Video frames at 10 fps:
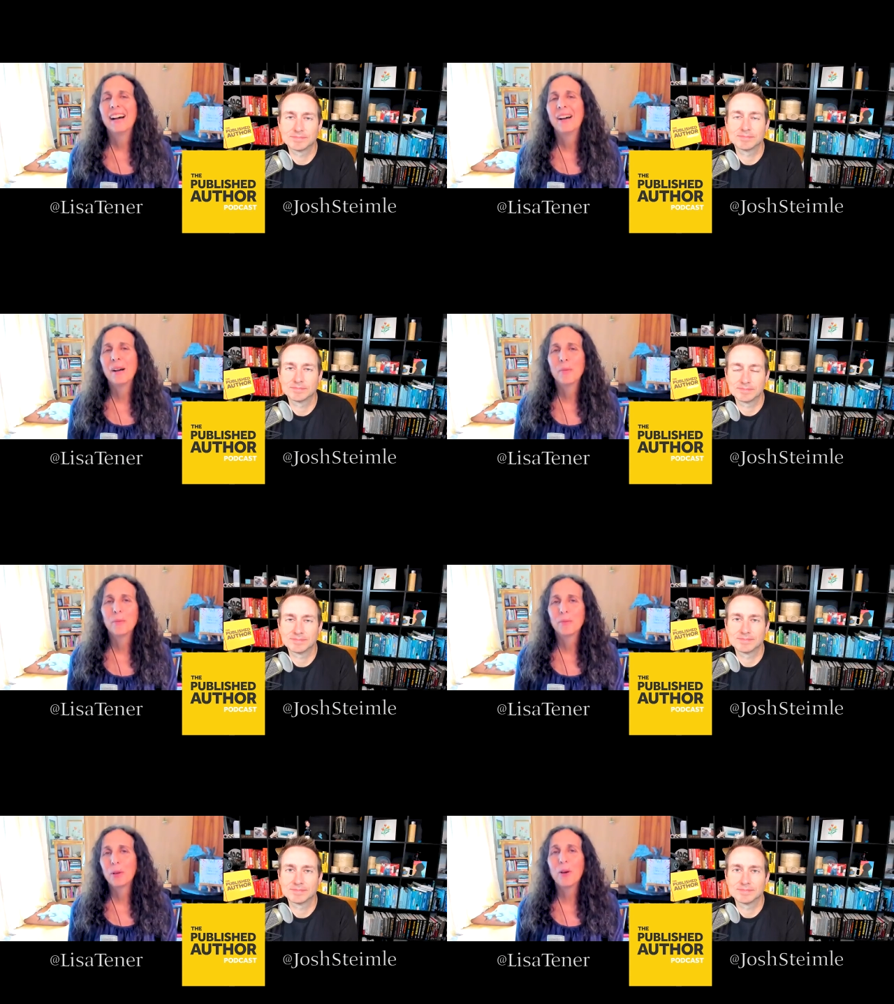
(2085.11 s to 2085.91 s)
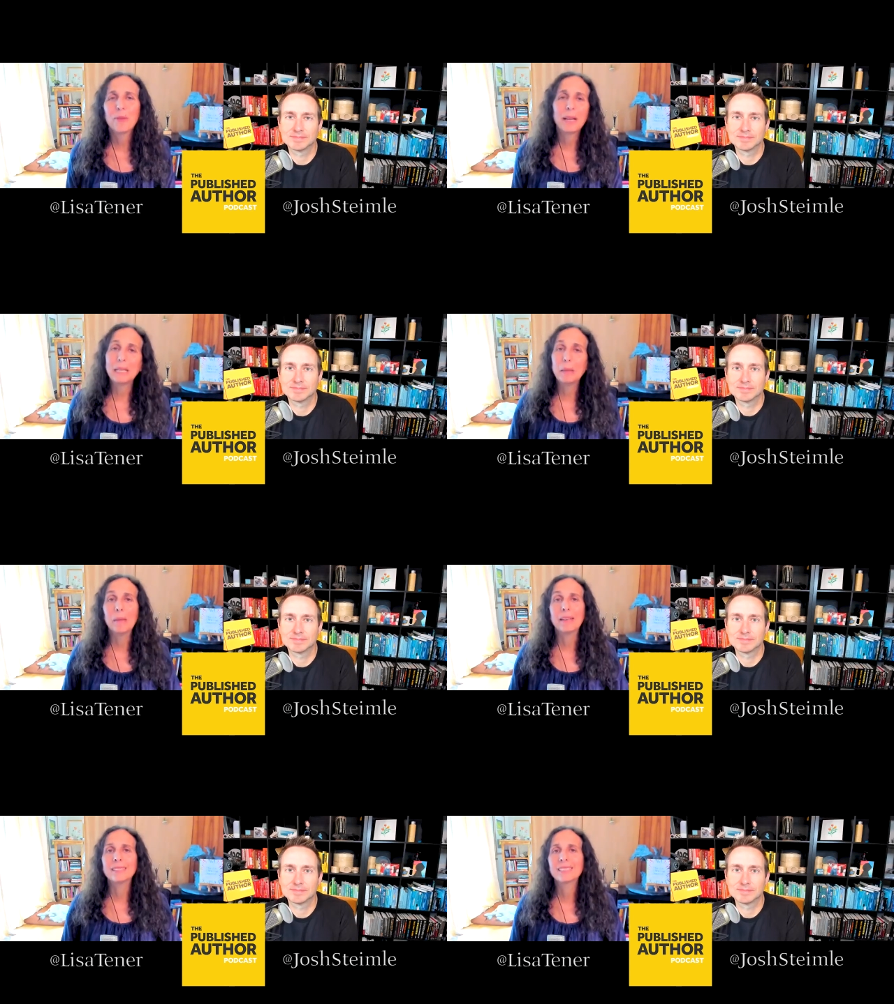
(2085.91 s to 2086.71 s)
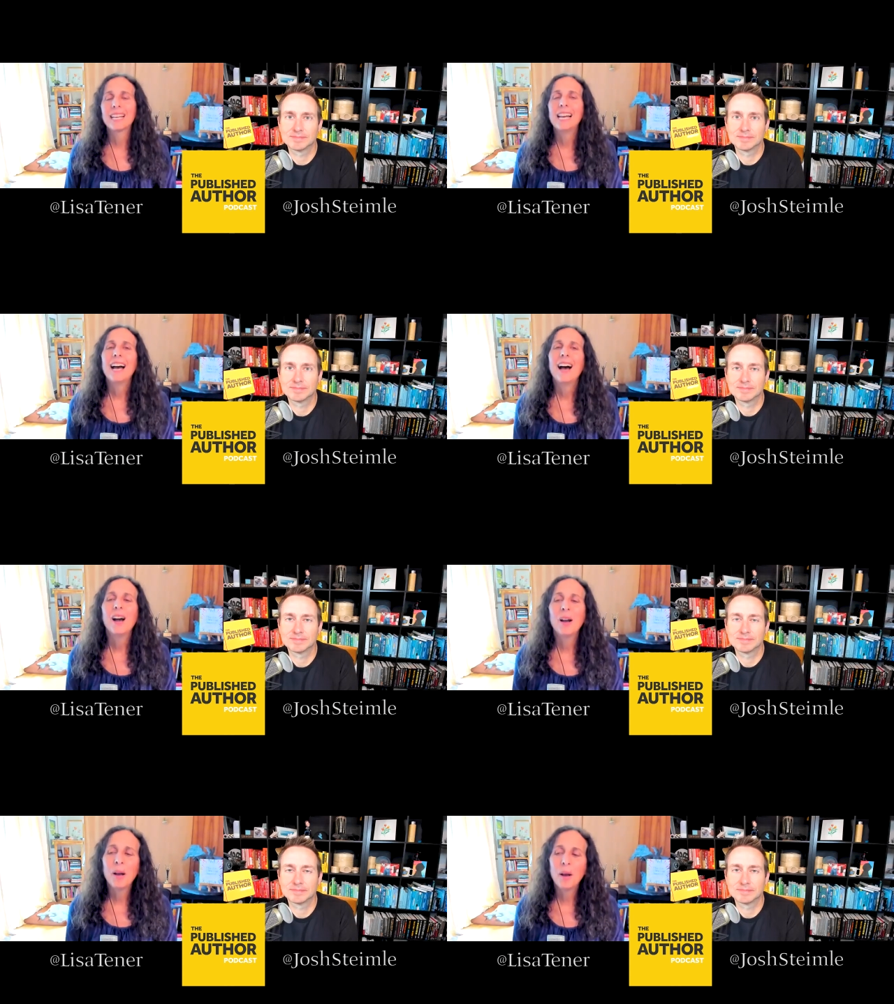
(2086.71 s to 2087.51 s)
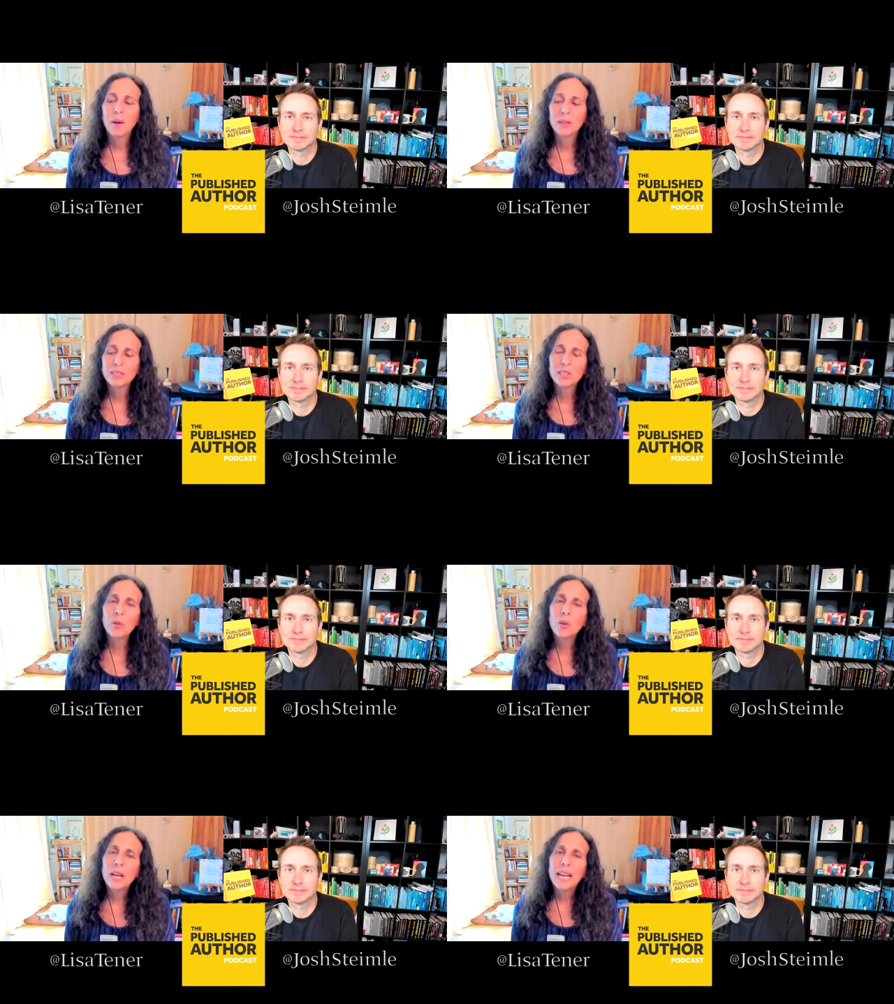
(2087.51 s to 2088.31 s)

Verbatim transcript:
Speaker 1: Um, we all write emails. Uh, so,